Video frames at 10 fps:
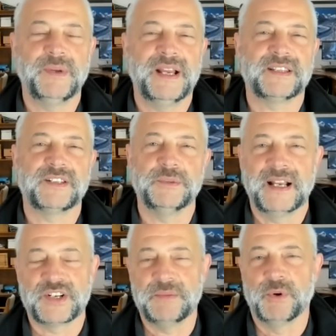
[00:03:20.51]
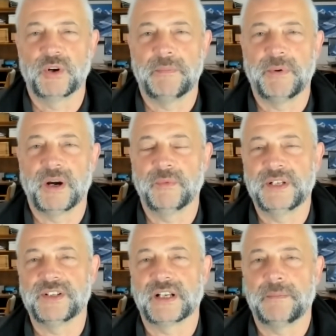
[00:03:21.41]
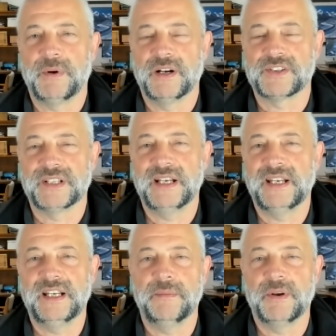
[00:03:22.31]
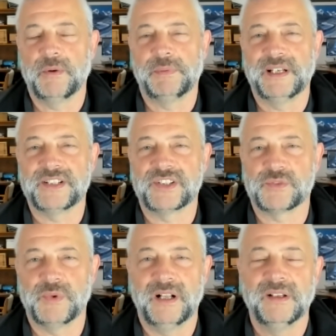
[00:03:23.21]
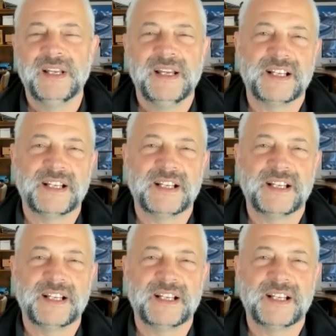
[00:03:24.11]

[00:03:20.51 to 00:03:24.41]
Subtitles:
We had to actually broke apart when we took it apart, so that needed to be replaced as well.